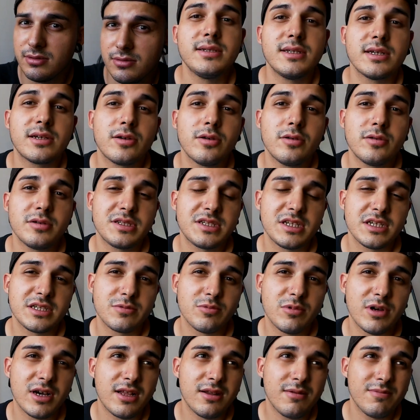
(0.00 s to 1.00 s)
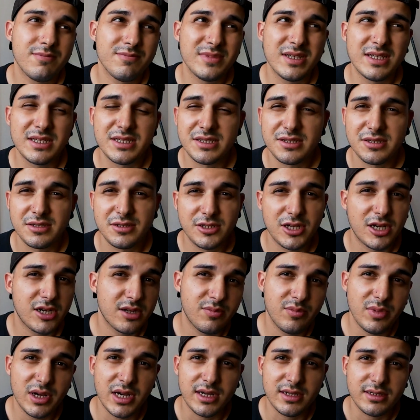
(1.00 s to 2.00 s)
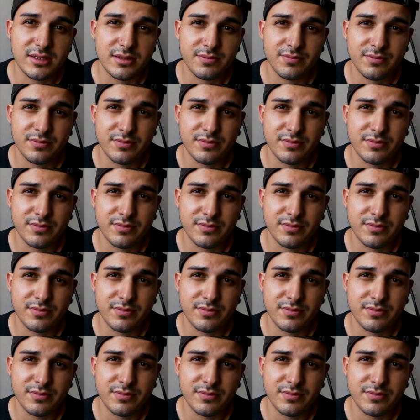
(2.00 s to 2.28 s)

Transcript: The cost as well is not bad.